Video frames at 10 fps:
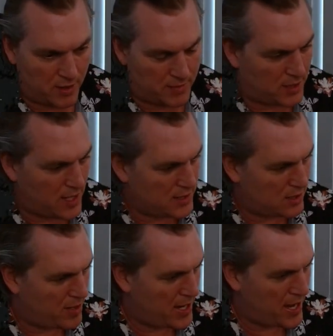So last time
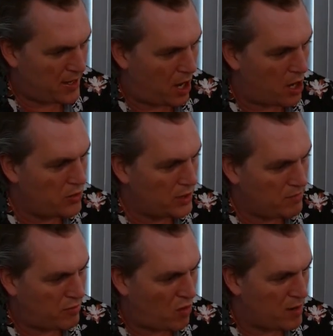I had only
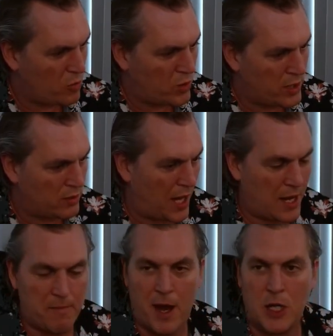Primordial and
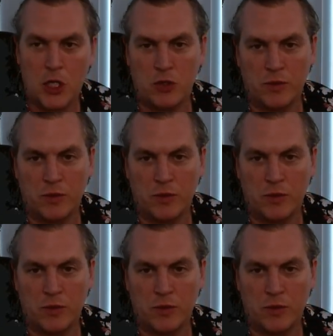Martial.